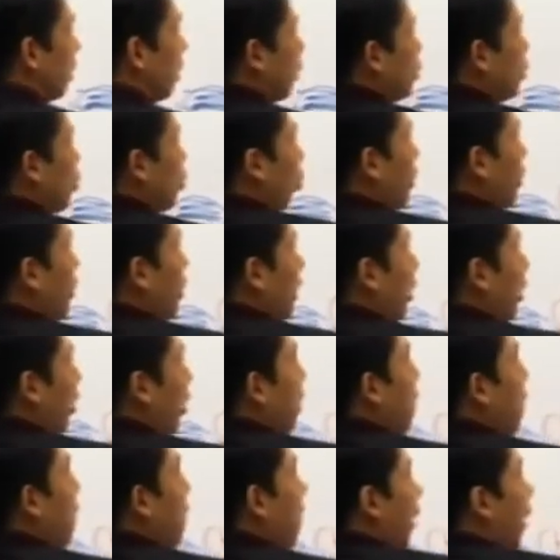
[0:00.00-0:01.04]
Donate
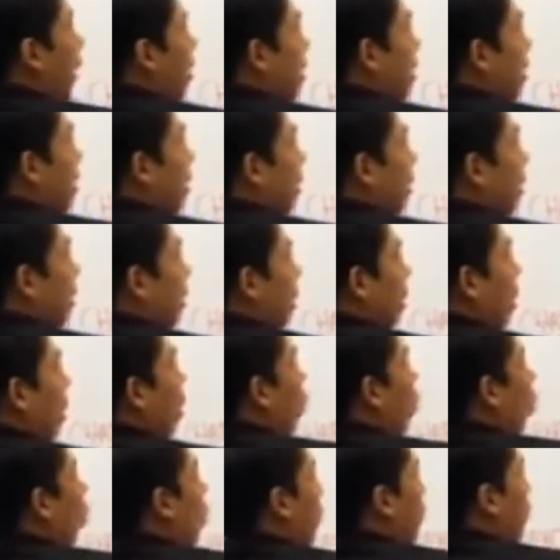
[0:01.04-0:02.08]
money,
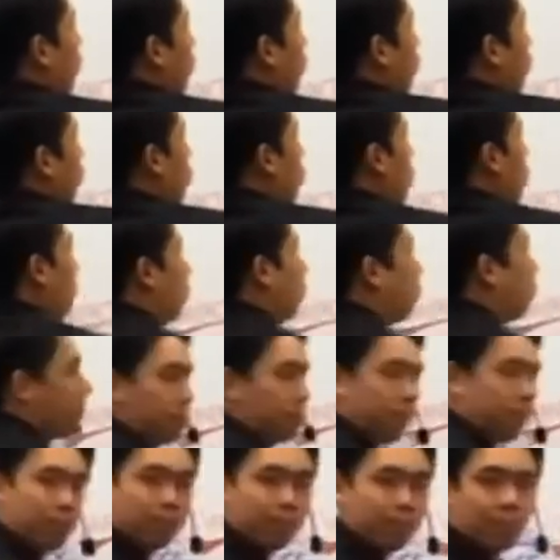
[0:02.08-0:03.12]
old folks home.
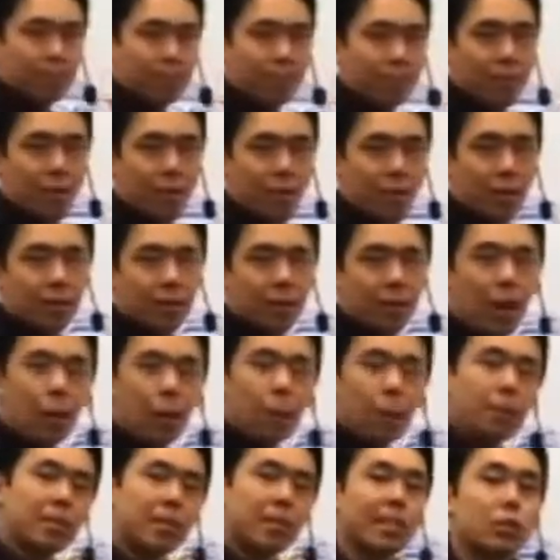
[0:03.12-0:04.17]
Now,
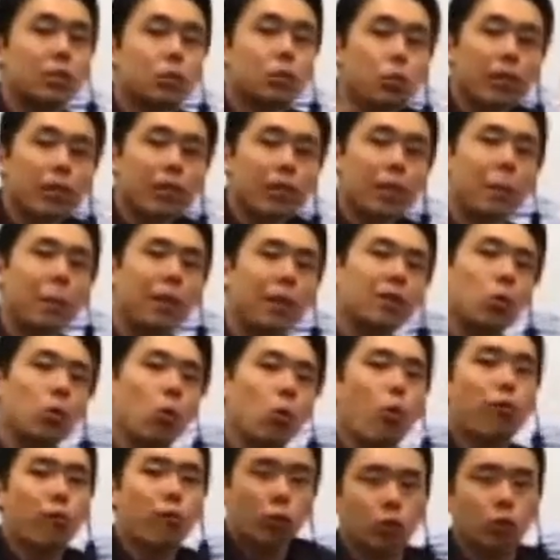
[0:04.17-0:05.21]
besides donating money to
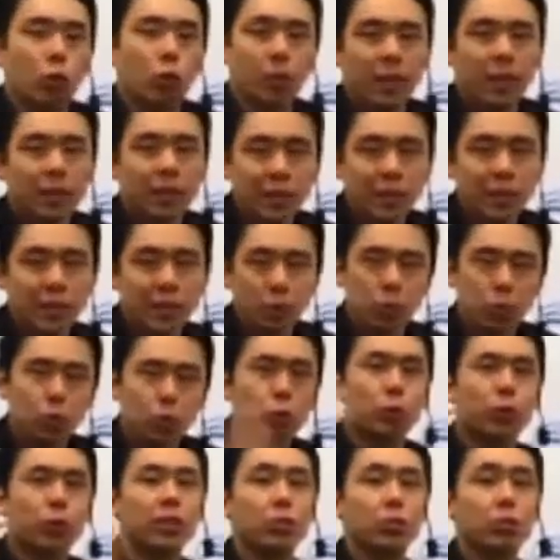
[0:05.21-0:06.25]
old folks home, let's say he also
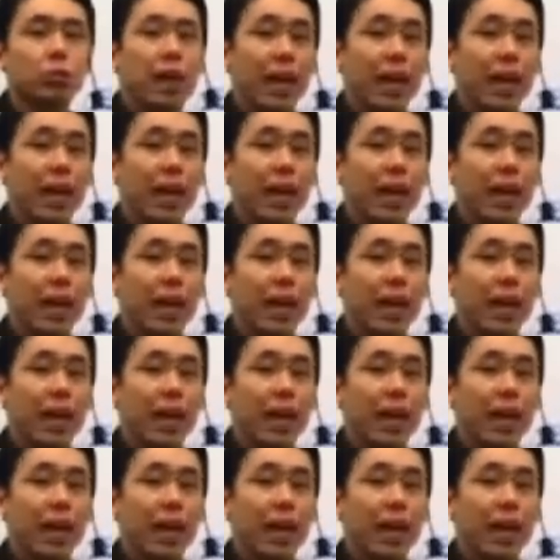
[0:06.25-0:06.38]
donates to the